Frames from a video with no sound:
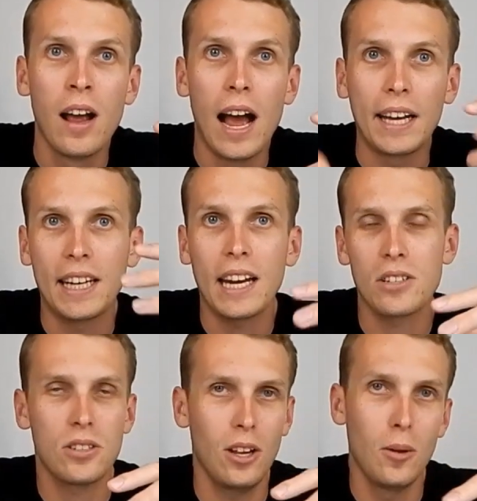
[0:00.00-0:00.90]
and get a
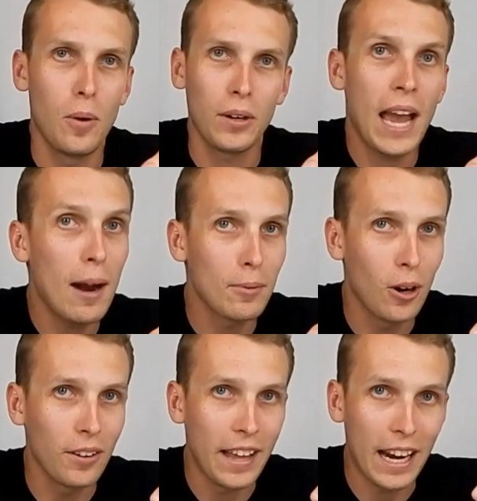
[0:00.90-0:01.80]
slow-mo camera
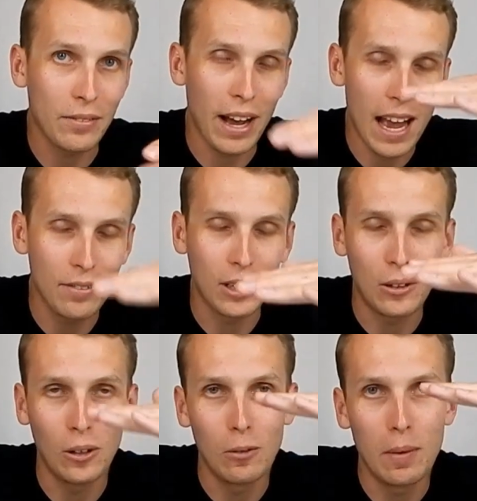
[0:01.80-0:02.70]
on that if I ever could,